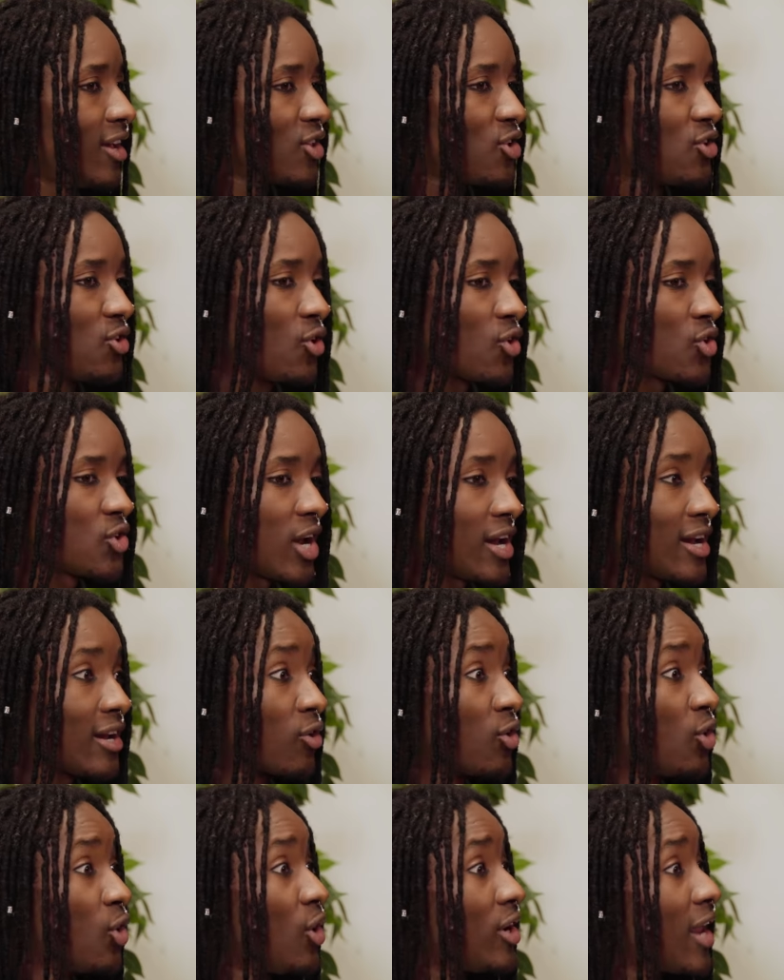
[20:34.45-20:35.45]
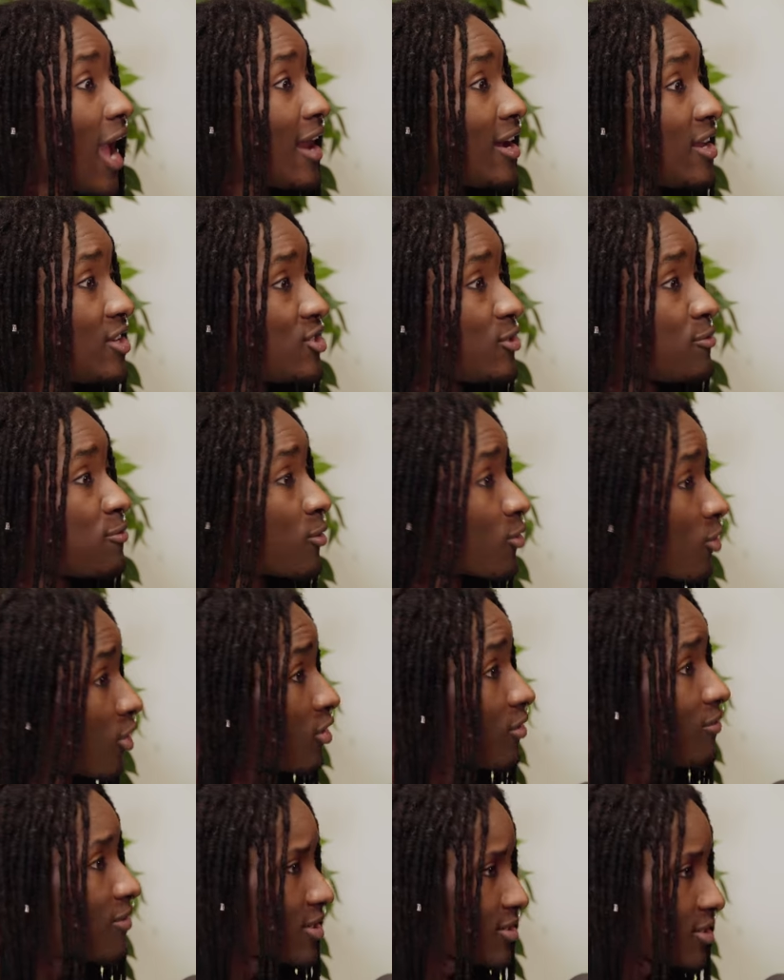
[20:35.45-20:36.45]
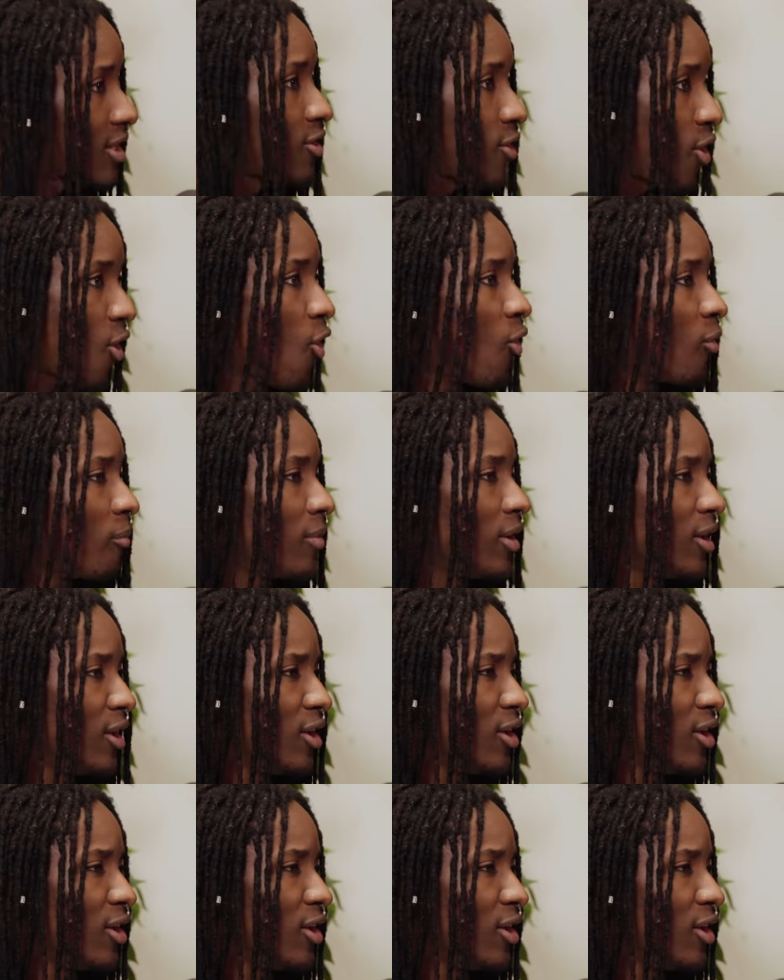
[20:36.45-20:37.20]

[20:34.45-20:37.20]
you know, create a good energy for all of us at home.